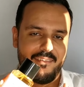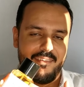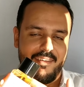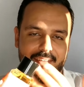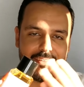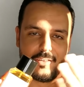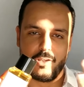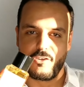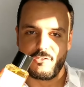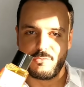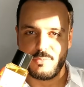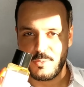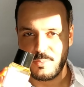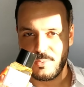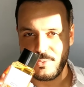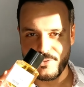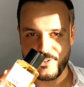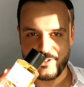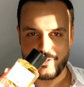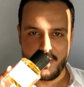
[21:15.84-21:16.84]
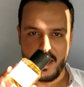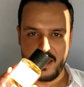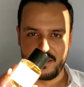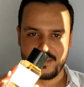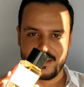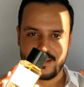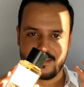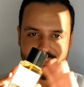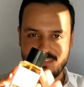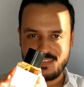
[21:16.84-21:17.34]
a lot of people
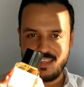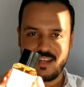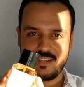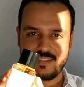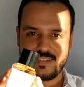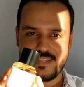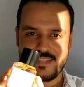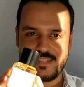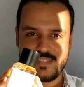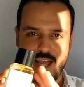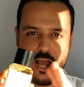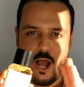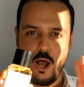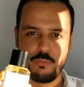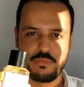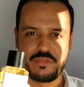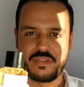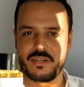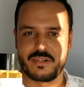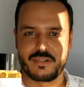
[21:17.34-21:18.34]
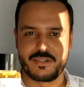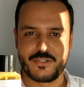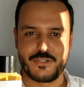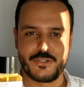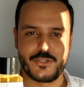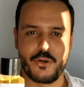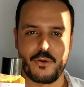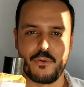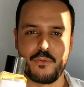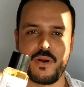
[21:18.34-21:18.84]
smelling like this out there.
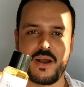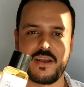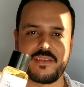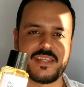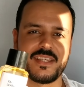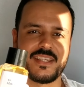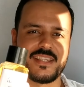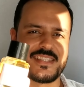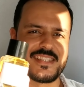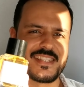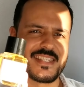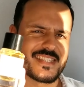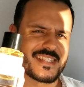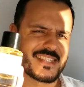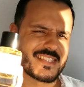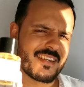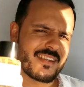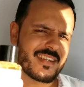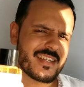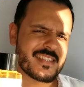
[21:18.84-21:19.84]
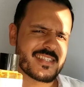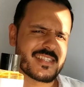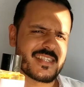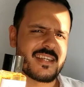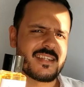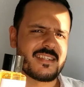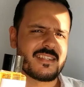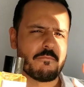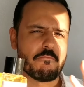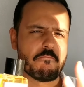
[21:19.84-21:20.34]
So I think it's a stunning
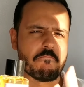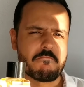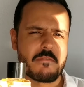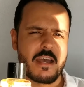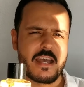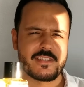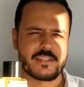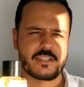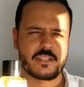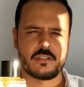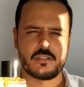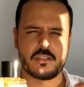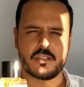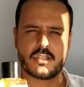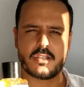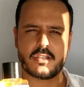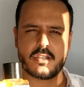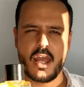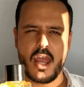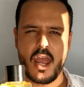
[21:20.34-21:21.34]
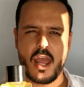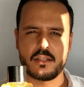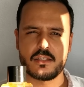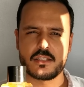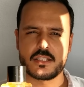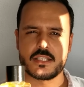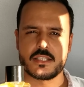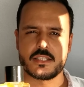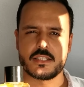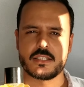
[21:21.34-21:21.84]
scent, masculine,
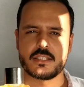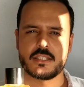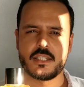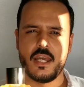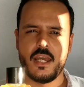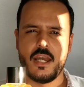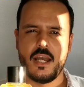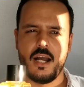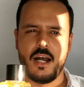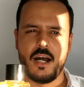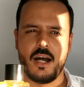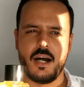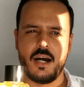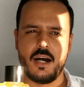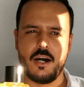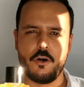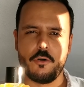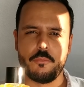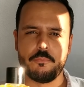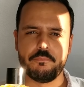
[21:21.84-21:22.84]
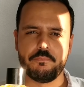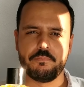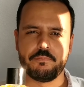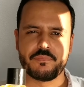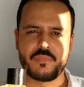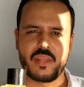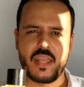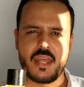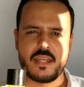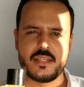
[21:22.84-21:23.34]
elegant,
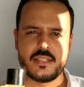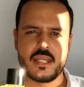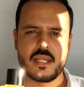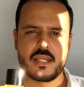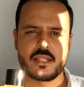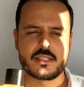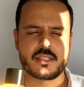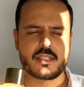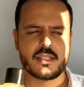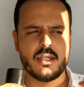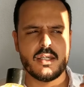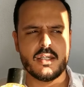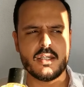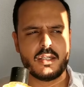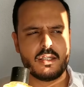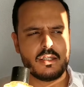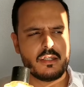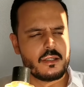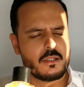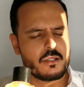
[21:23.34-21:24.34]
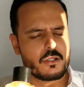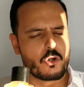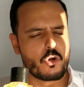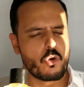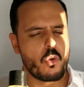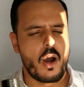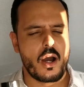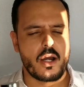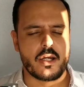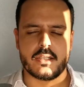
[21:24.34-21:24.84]
um, and yet
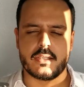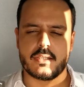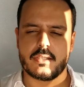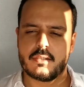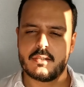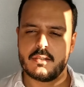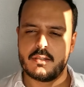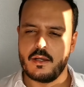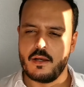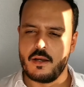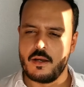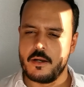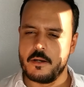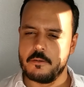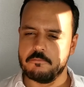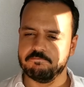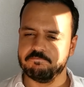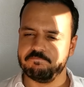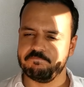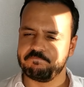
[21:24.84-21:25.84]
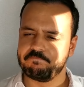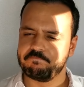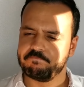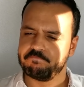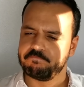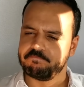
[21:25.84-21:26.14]
quite um,